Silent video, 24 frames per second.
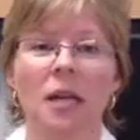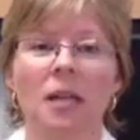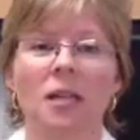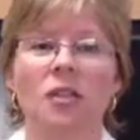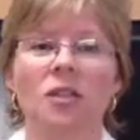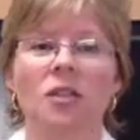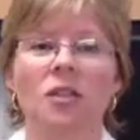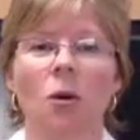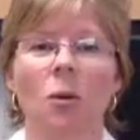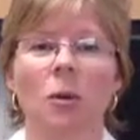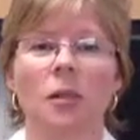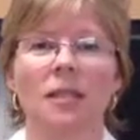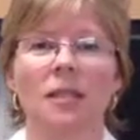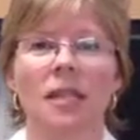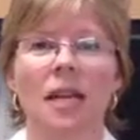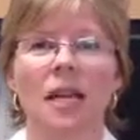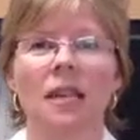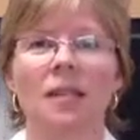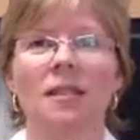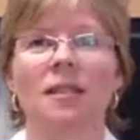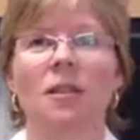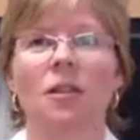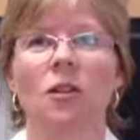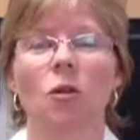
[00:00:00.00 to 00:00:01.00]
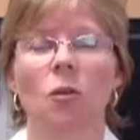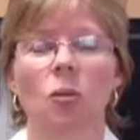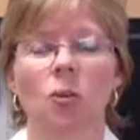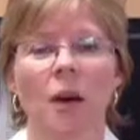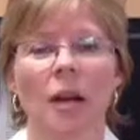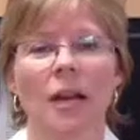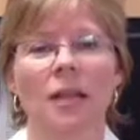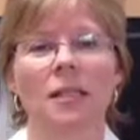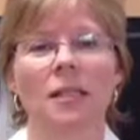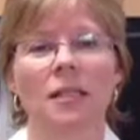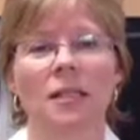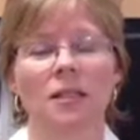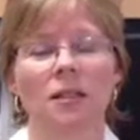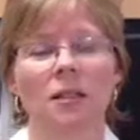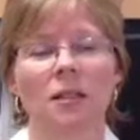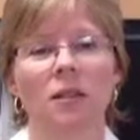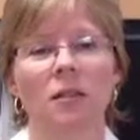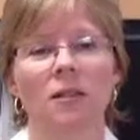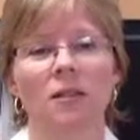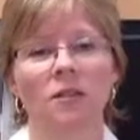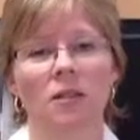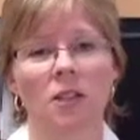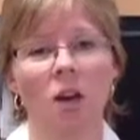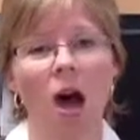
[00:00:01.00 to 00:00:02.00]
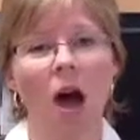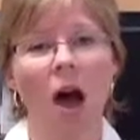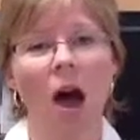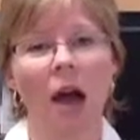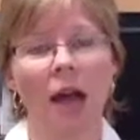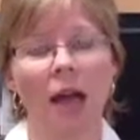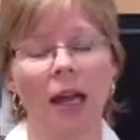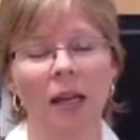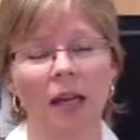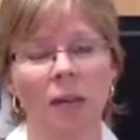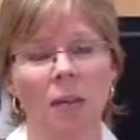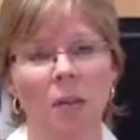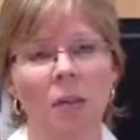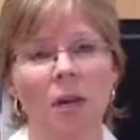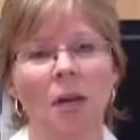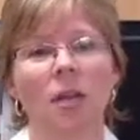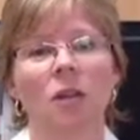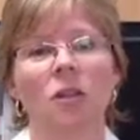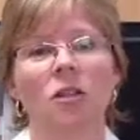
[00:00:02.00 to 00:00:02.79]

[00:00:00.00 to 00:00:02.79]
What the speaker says: So it takes a great deal of time